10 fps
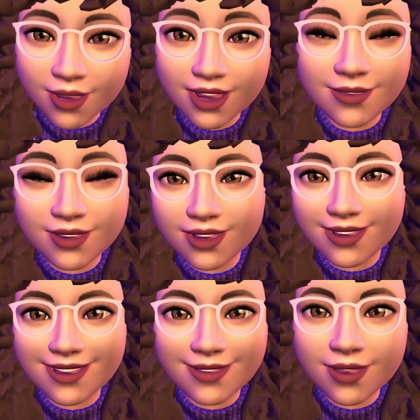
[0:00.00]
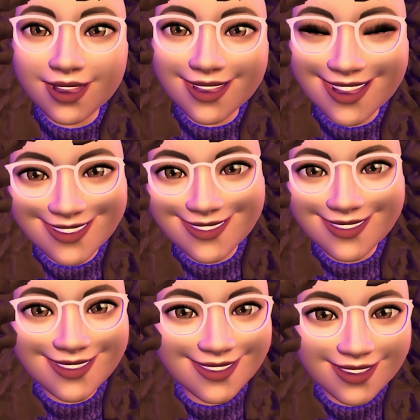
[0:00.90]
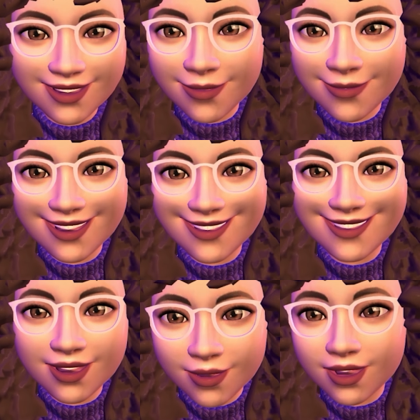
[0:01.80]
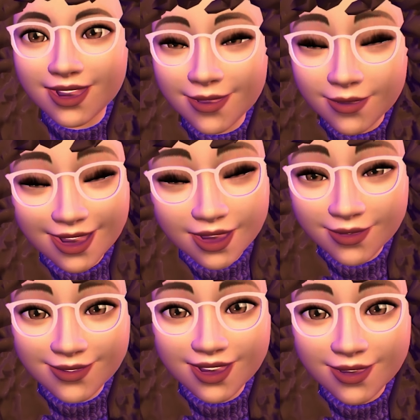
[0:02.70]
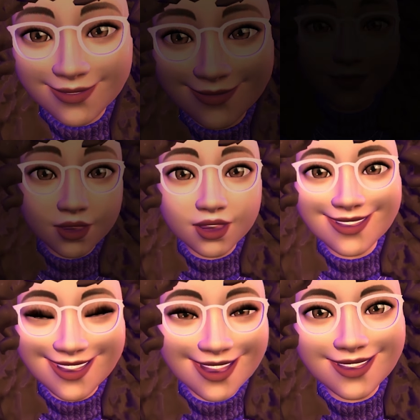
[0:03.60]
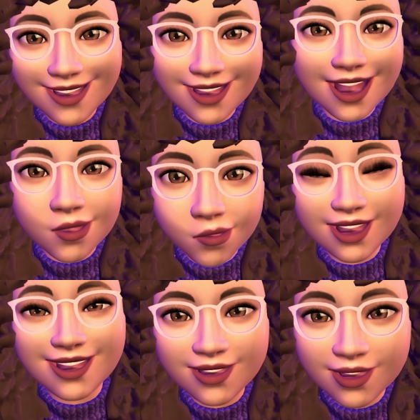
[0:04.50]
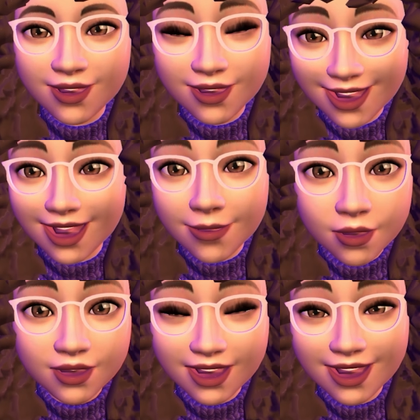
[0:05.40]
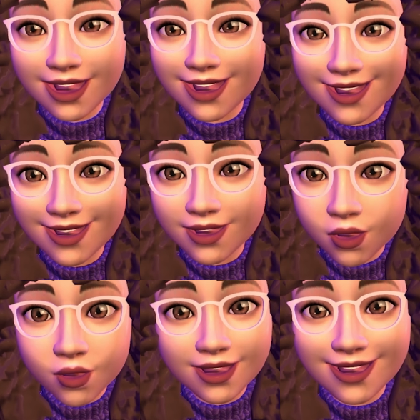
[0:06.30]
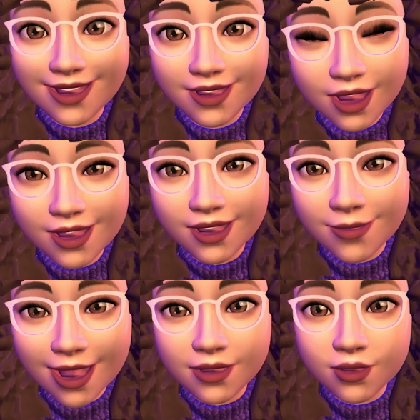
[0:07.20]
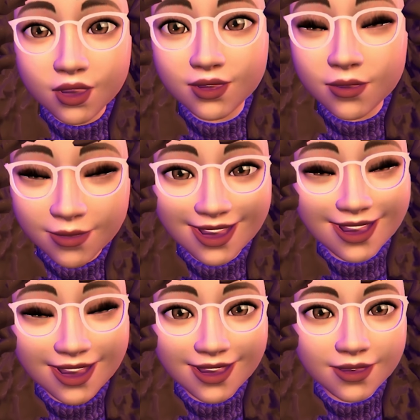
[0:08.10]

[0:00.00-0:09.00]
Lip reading: without further ado, let's jump into the mini review. The first thing that I want to say about the Hori Pad Pro Split,